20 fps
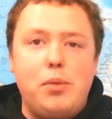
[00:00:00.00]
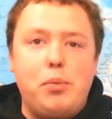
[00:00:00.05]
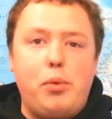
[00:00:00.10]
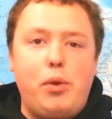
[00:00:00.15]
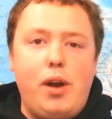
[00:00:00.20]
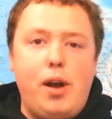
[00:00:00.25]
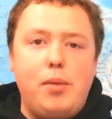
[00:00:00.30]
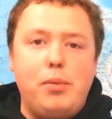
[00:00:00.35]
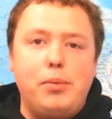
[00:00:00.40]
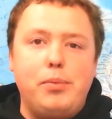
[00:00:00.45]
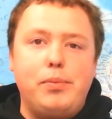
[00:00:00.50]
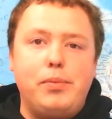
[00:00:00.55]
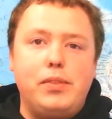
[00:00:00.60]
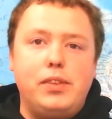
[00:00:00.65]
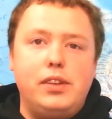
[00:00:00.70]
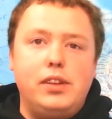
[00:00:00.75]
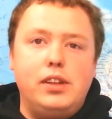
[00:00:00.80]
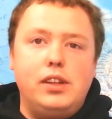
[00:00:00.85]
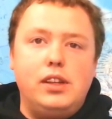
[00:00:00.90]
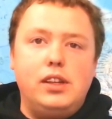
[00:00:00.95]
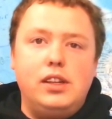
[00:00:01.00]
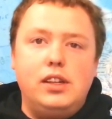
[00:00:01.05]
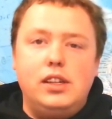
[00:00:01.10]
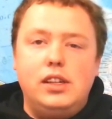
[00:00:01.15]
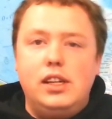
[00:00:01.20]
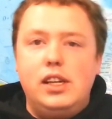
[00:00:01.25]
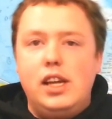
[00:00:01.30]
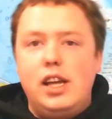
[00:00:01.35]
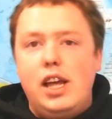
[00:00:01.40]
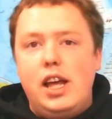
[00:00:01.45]
problem
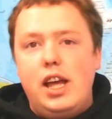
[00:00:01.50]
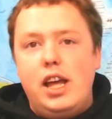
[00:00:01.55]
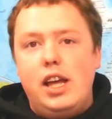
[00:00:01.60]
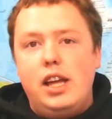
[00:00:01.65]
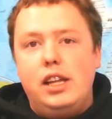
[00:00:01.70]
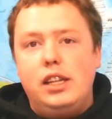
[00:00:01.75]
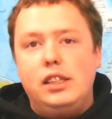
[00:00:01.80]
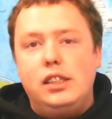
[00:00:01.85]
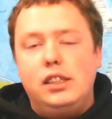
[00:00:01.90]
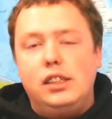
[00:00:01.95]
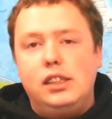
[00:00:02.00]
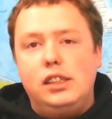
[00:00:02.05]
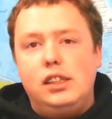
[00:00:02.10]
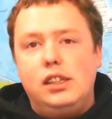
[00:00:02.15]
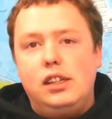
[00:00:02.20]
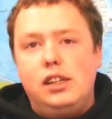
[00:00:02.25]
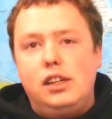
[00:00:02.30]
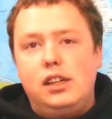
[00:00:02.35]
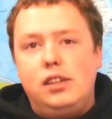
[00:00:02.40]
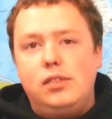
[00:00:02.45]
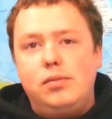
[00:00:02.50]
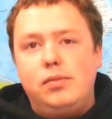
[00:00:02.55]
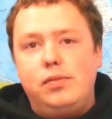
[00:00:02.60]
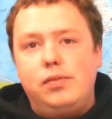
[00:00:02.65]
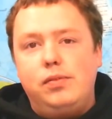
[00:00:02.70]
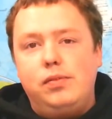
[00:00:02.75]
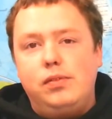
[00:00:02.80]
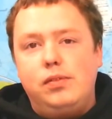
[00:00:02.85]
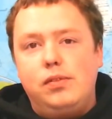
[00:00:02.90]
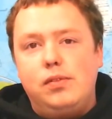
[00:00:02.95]
and
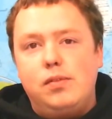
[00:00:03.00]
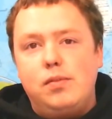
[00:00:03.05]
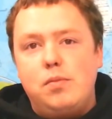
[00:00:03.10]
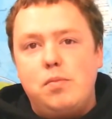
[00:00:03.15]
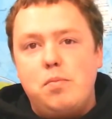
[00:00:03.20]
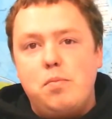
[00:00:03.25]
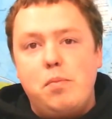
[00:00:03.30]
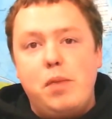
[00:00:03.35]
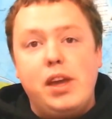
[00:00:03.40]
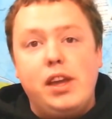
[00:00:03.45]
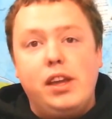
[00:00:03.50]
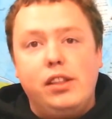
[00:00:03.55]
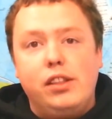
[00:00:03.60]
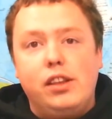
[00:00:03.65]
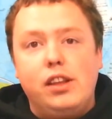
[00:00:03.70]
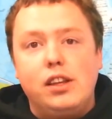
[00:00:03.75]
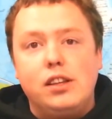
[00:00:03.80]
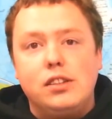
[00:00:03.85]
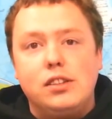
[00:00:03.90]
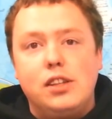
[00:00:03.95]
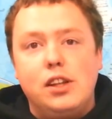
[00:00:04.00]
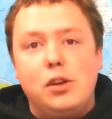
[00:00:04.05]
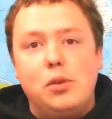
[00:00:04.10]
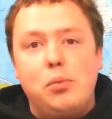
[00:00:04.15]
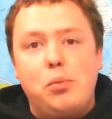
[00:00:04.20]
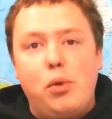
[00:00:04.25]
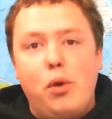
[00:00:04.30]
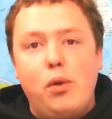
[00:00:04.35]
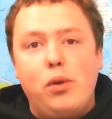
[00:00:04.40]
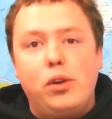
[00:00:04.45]
making things that are
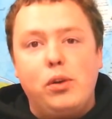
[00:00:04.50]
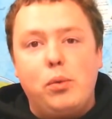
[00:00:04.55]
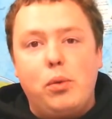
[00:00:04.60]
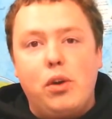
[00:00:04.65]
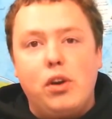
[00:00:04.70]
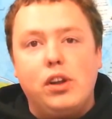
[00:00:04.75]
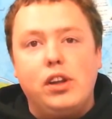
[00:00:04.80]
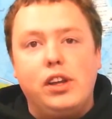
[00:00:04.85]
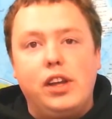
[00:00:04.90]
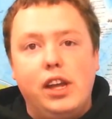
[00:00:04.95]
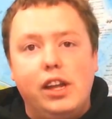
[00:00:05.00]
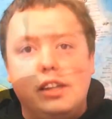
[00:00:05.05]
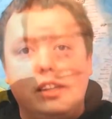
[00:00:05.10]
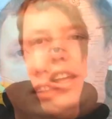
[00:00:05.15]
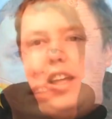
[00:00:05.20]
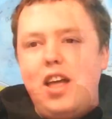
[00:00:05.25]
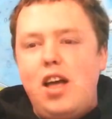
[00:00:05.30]
broken work again.